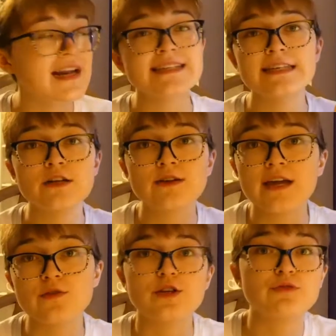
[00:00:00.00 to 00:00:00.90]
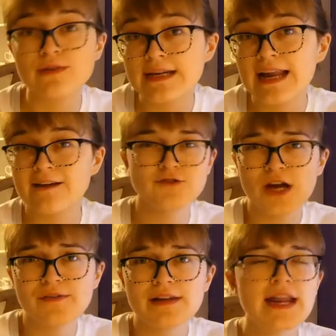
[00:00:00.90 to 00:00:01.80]
And I said, okay, you can read it after
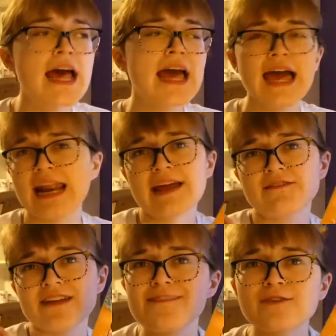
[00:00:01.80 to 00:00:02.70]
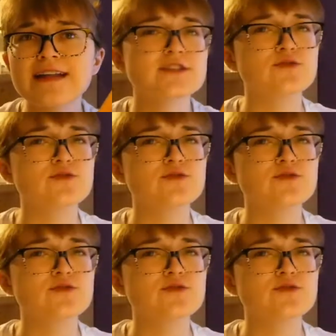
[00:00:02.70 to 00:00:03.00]
I read it. And I've never read it.